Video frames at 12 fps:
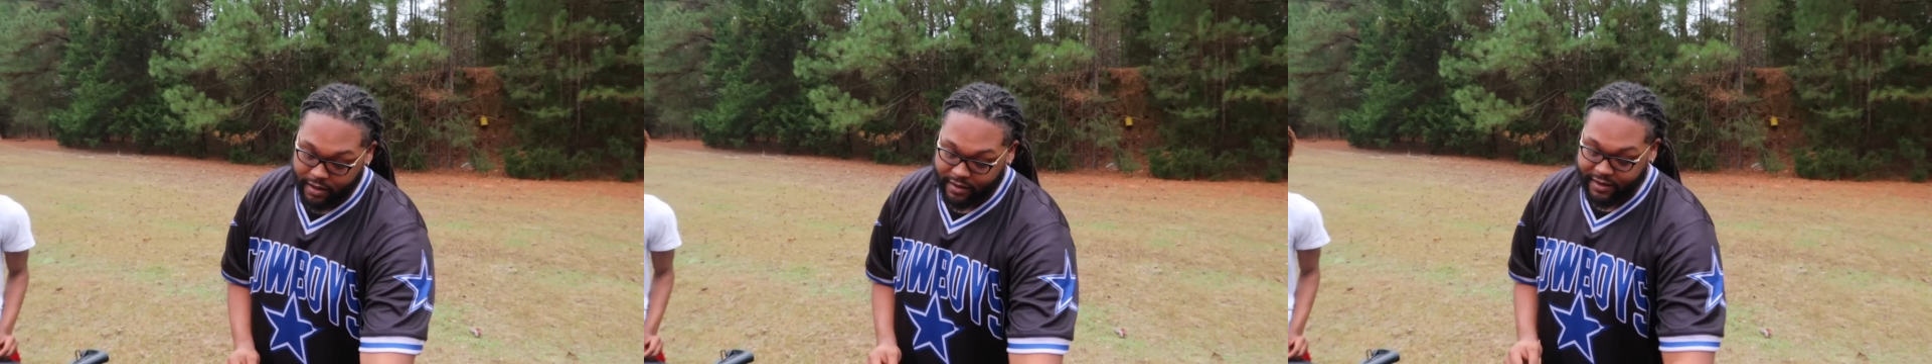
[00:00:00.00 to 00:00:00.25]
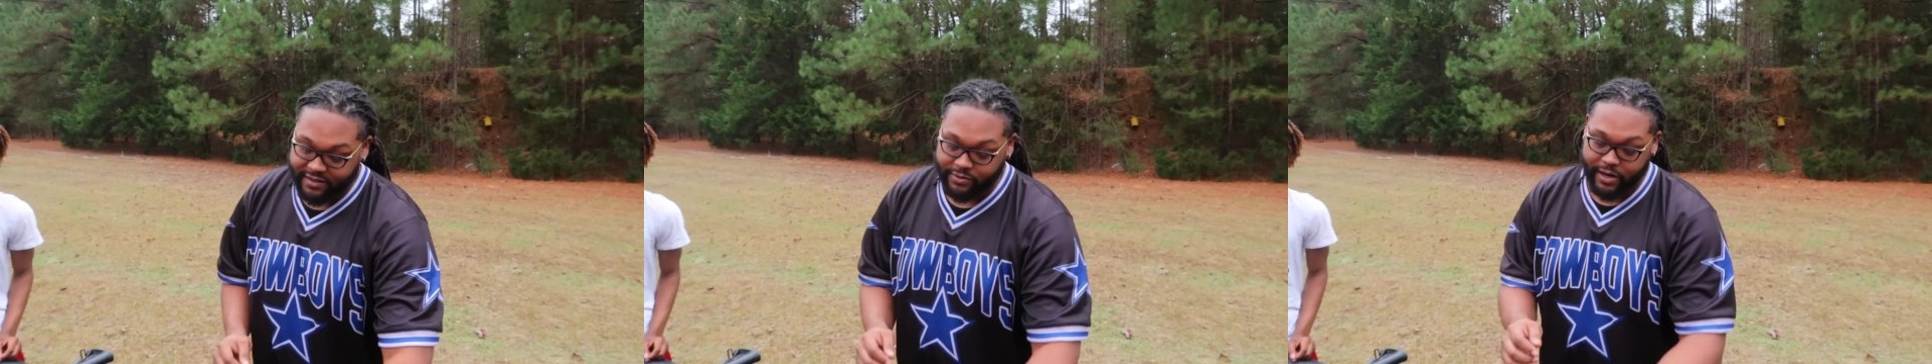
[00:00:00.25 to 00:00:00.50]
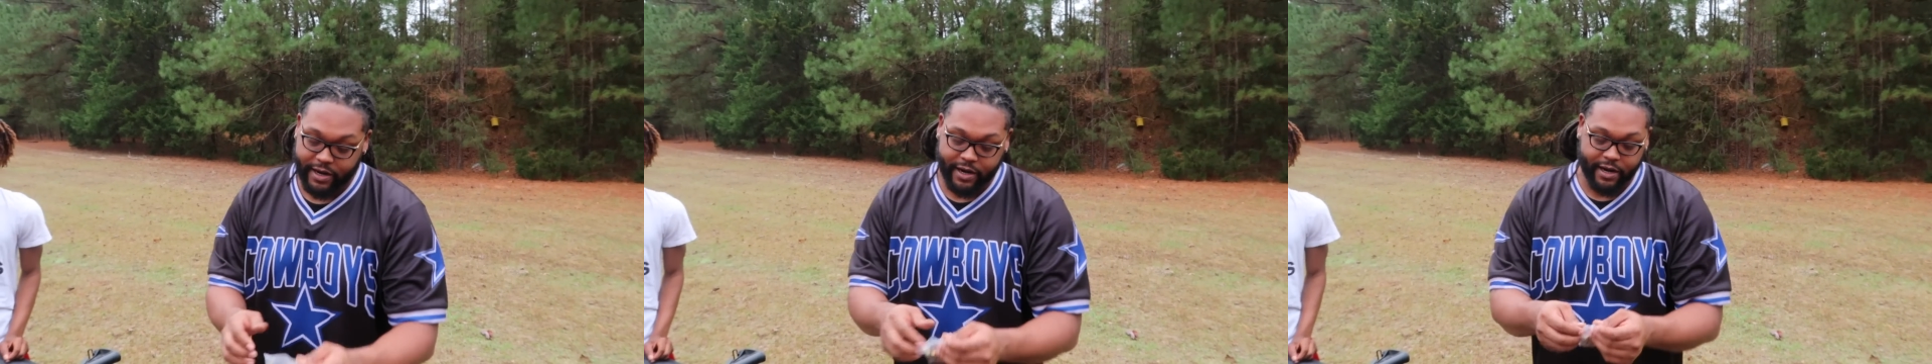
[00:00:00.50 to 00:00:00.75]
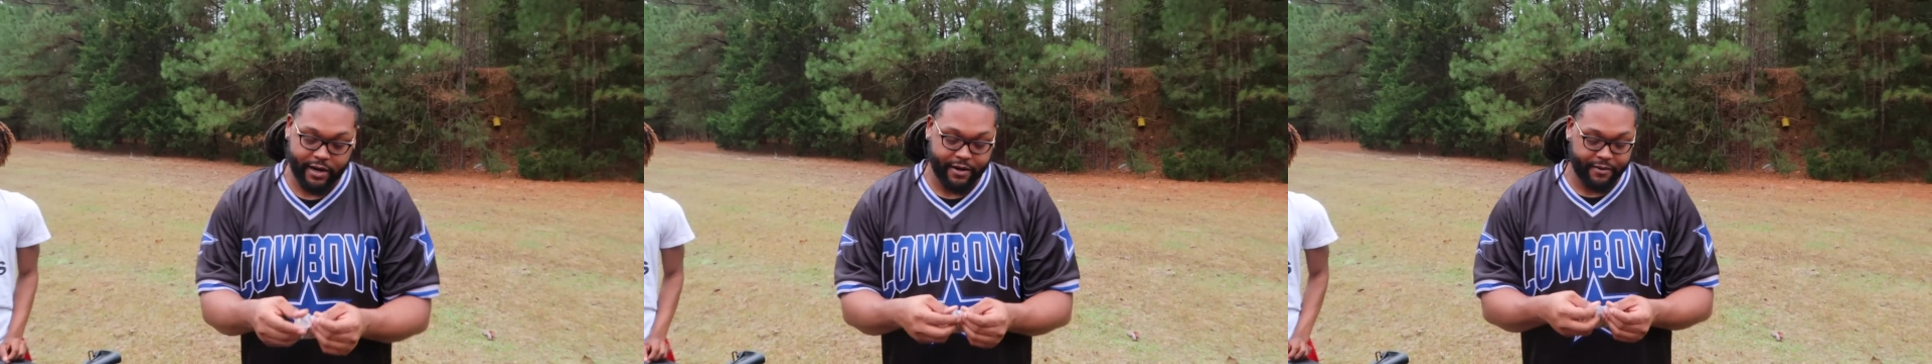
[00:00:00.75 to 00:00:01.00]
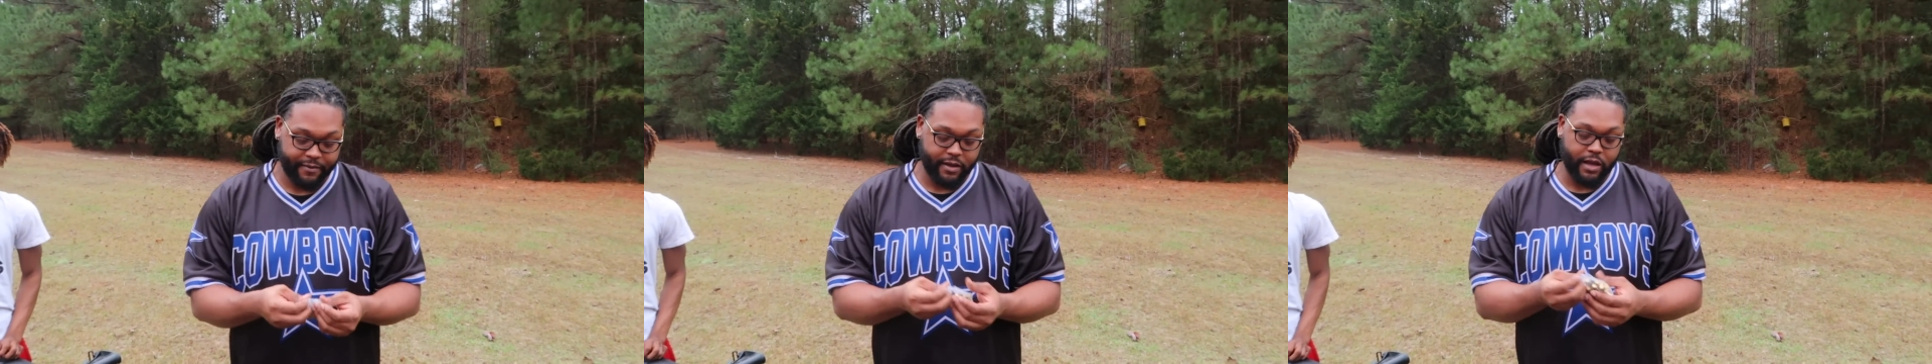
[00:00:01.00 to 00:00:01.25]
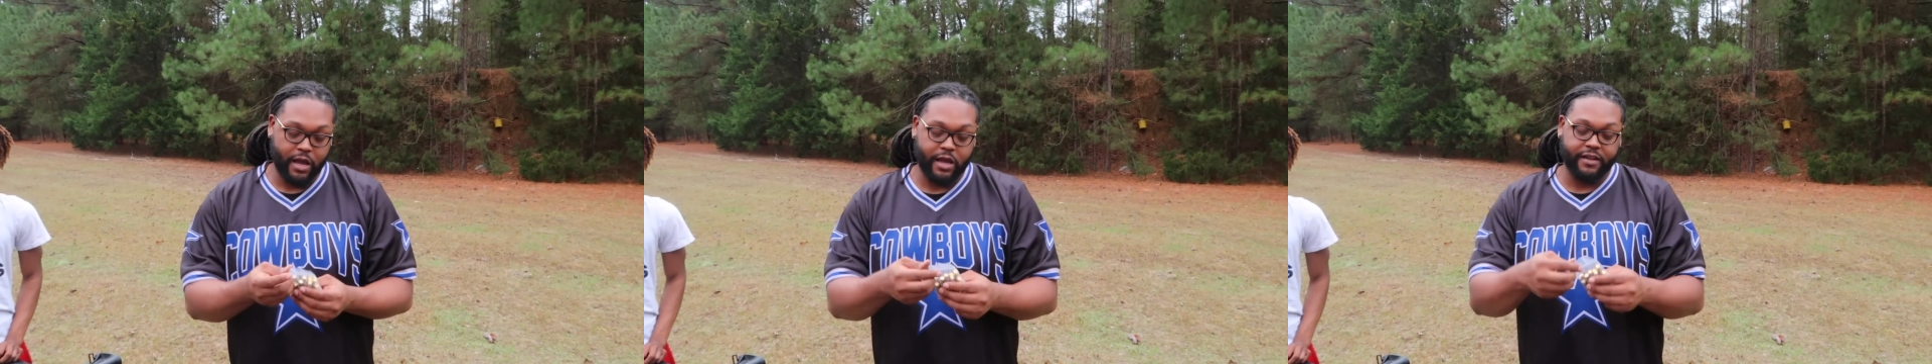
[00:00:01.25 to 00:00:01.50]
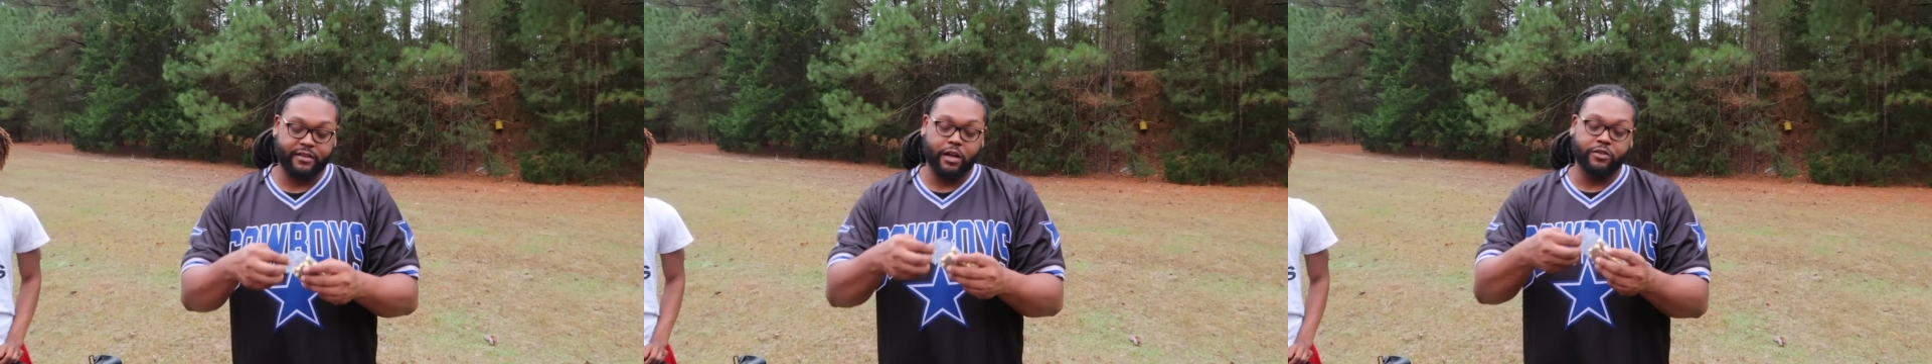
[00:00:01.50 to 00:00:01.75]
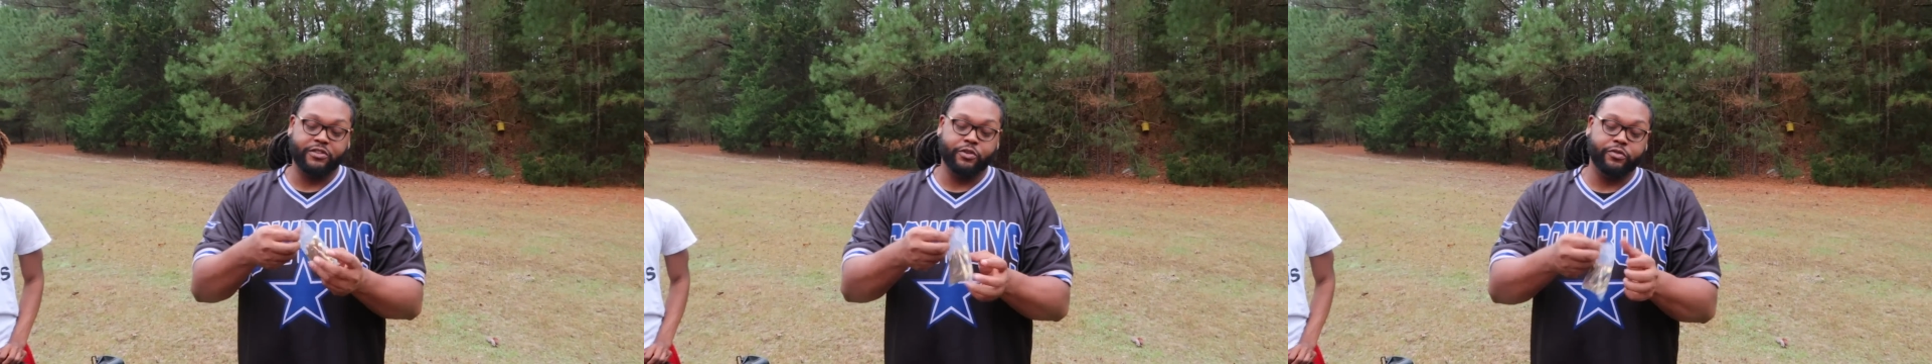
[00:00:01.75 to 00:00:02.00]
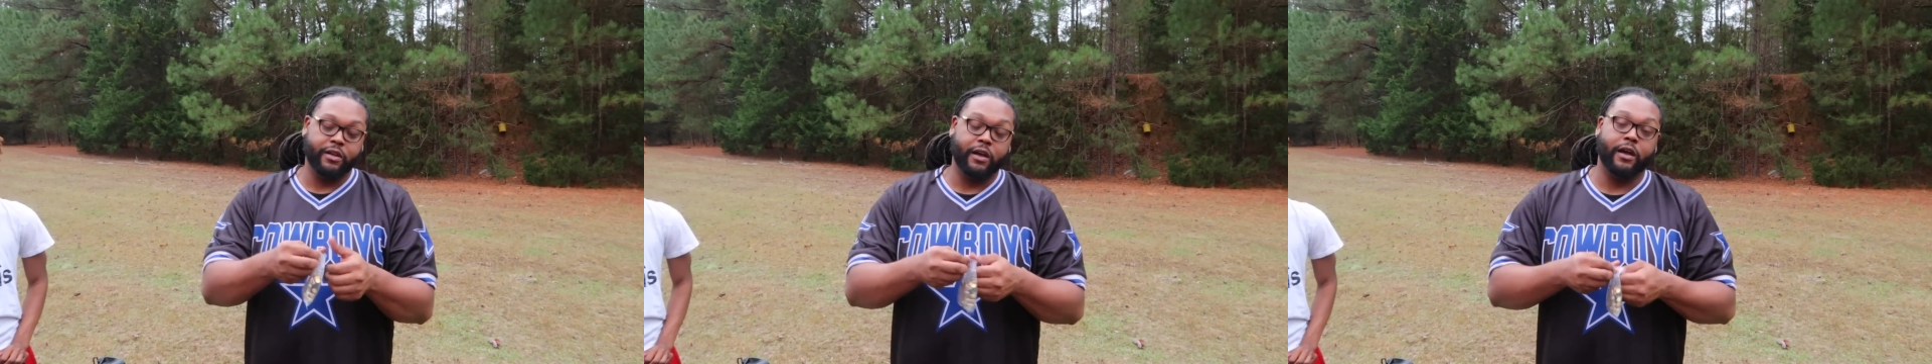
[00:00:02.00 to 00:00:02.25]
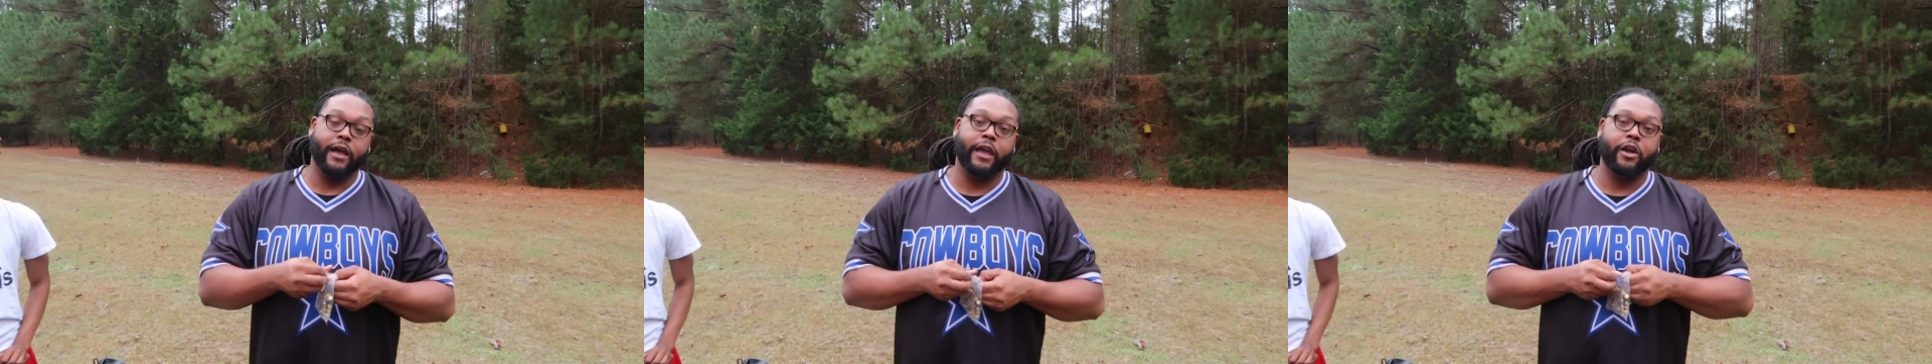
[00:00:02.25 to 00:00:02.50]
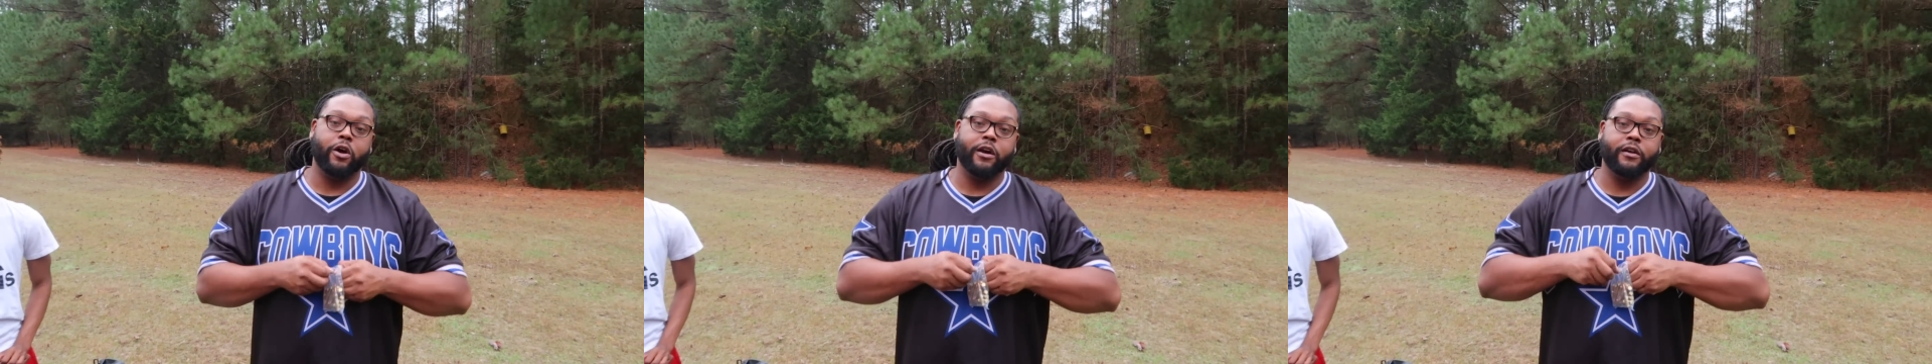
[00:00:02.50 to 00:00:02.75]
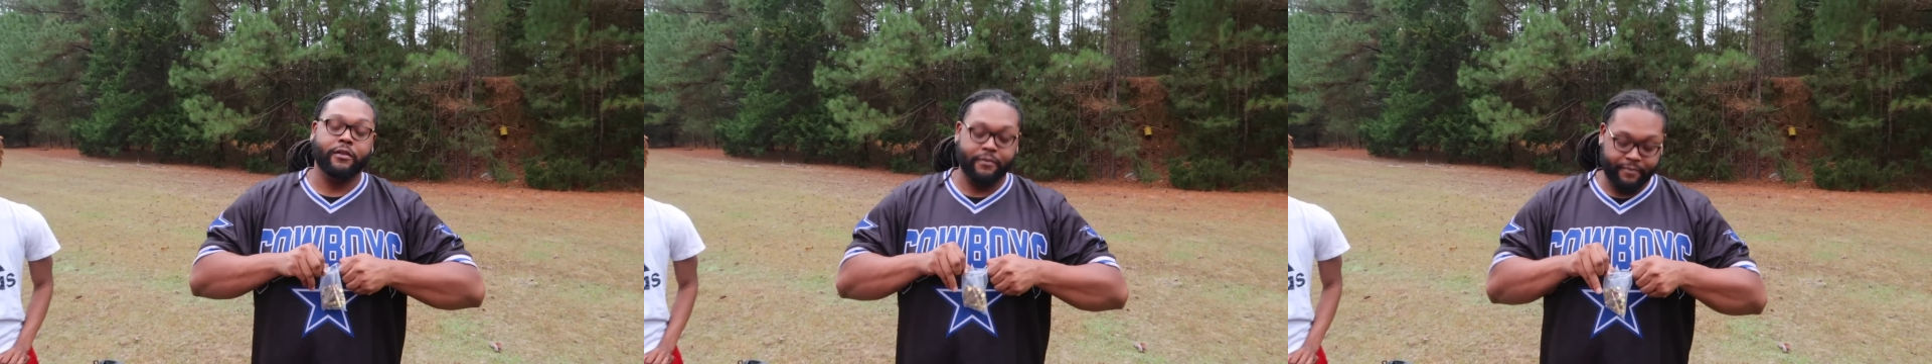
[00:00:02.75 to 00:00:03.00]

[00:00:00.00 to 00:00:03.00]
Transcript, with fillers: This right here goes to the AR.